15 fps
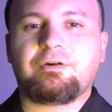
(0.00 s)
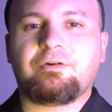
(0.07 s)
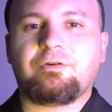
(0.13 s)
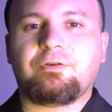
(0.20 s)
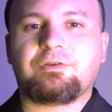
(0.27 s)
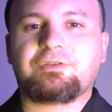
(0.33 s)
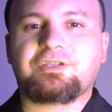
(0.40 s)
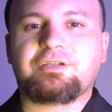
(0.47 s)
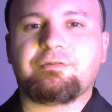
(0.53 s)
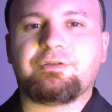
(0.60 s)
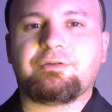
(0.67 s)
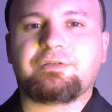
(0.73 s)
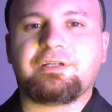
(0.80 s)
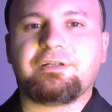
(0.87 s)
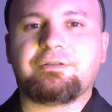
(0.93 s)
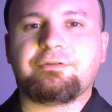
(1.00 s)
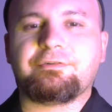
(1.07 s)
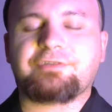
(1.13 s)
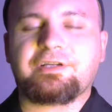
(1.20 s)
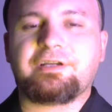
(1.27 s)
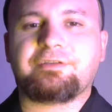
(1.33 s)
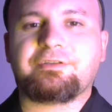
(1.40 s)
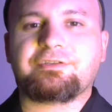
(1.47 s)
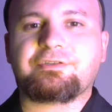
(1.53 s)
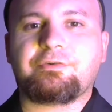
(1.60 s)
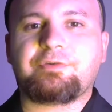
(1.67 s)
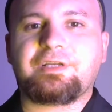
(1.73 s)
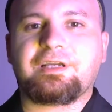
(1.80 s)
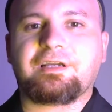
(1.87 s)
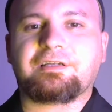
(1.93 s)
all serial killers and the
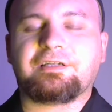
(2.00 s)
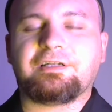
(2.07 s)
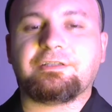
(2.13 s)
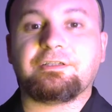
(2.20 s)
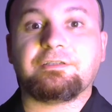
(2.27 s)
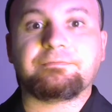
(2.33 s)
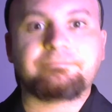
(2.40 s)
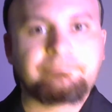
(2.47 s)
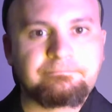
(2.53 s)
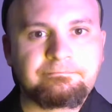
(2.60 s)
Zodiac killer?